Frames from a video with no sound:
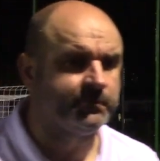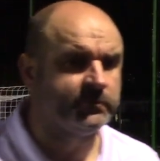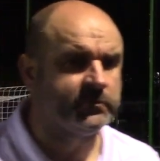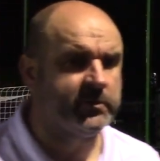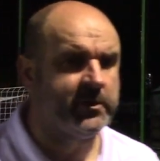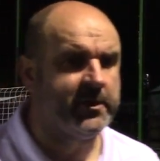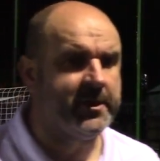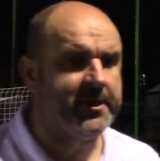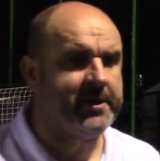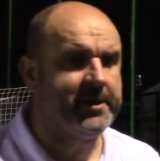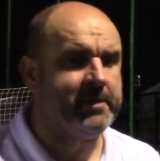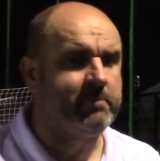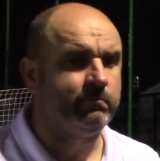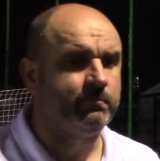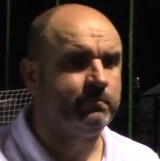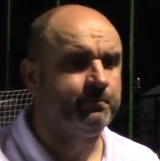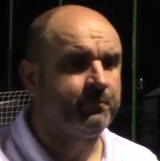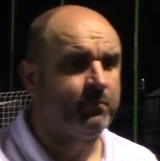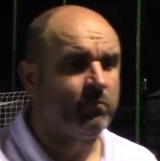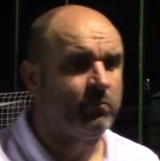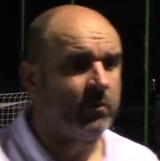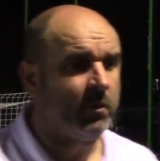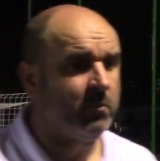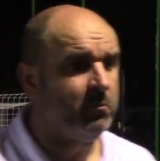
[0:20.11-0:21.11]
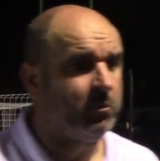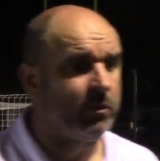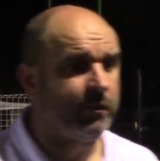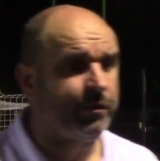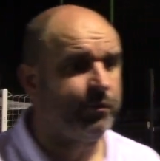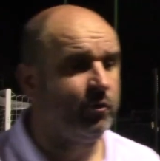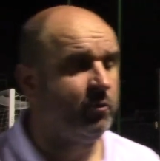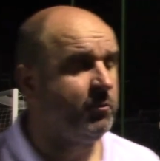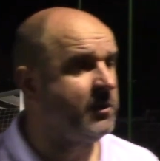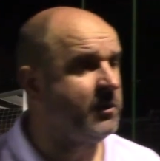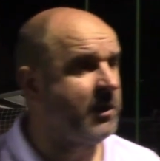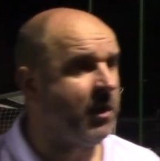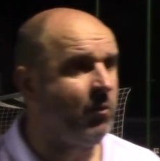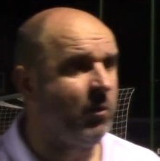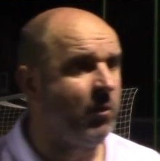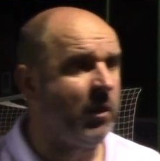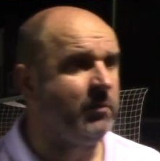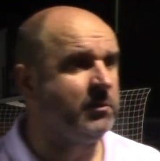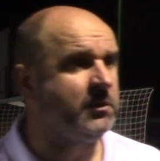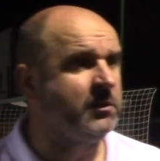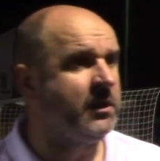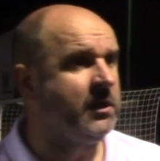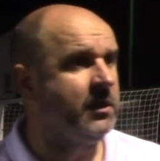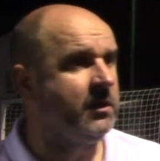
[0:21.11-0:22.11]
But I thought we dealt well
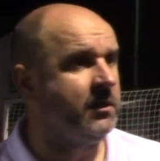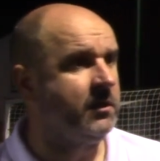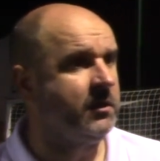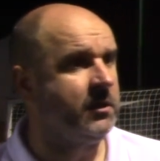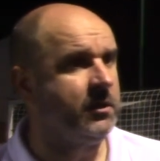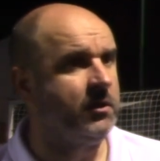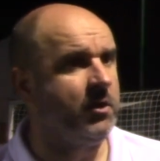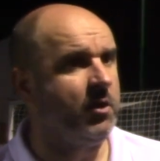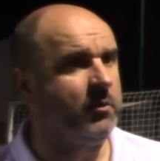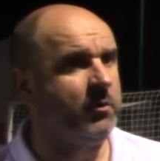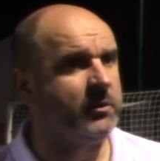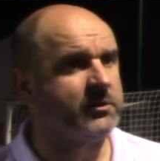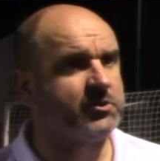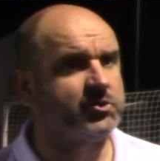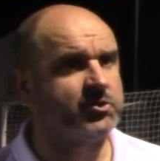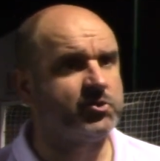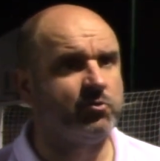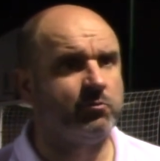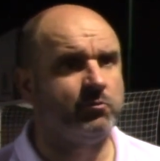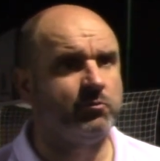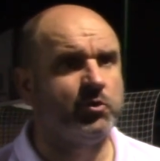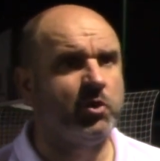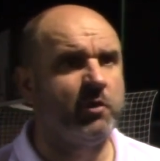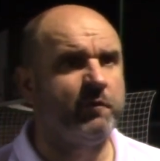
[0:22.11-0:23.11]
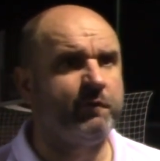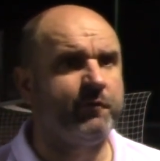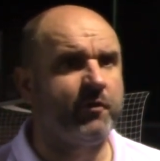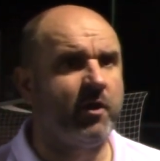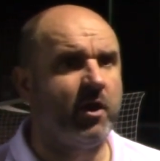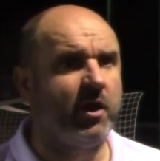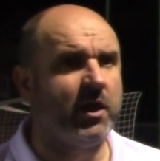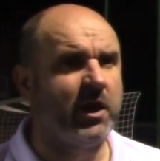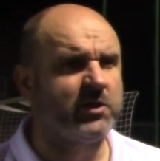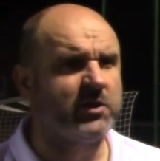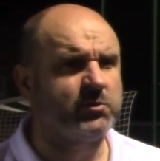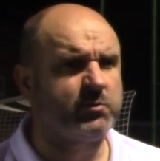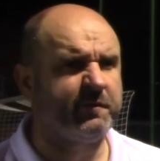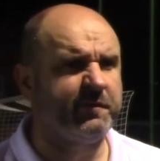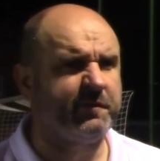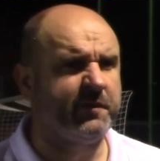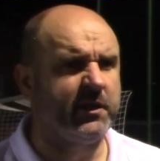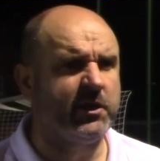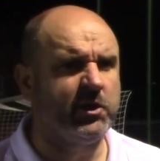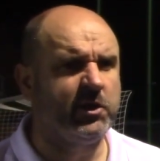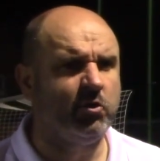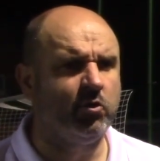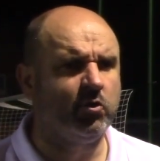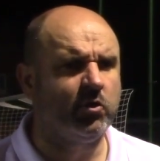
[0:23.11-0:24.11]
with it. It's something new for our lads. We're
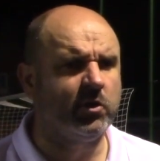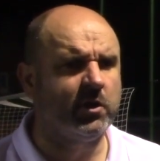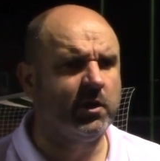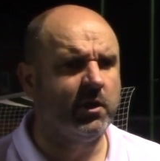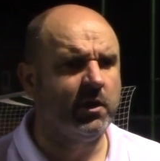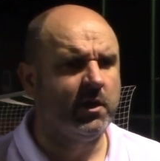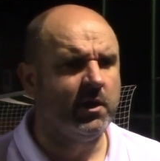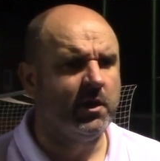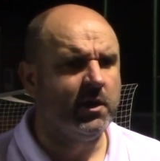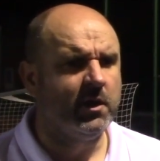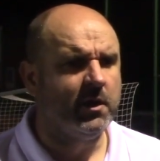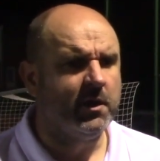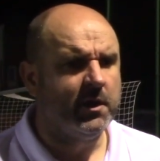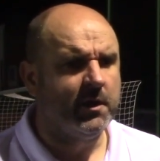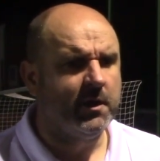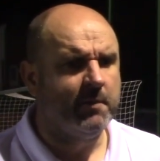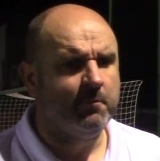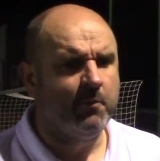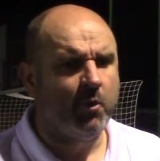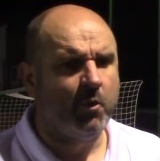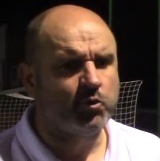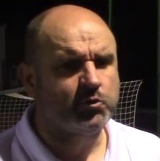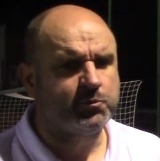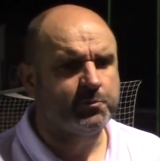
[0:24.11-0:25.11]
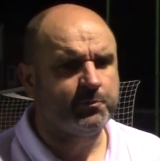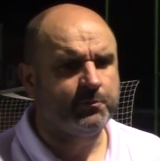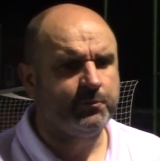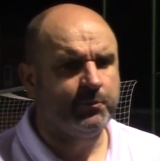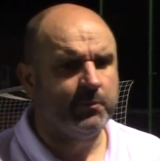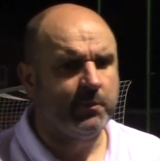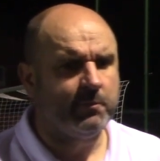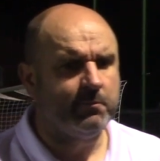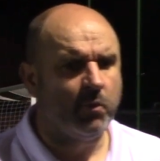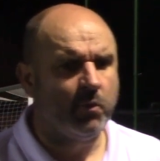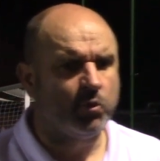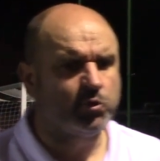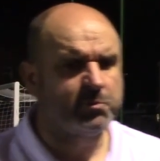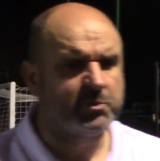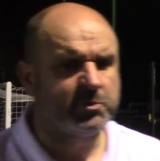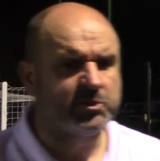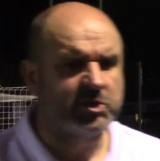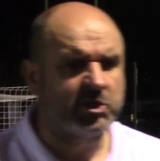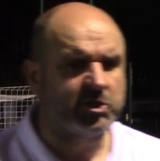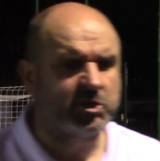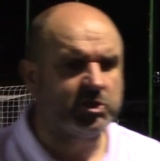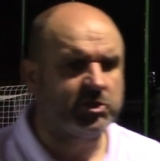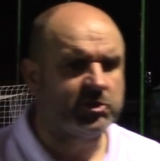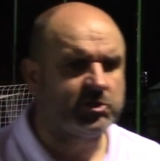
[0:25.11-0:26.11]
fairly young in most
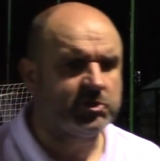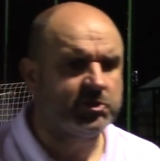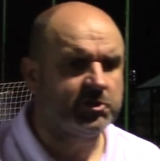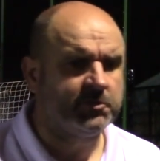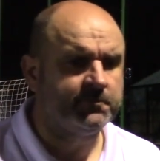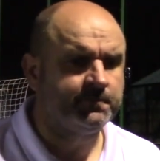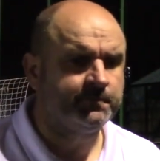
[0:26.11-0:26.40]
positions.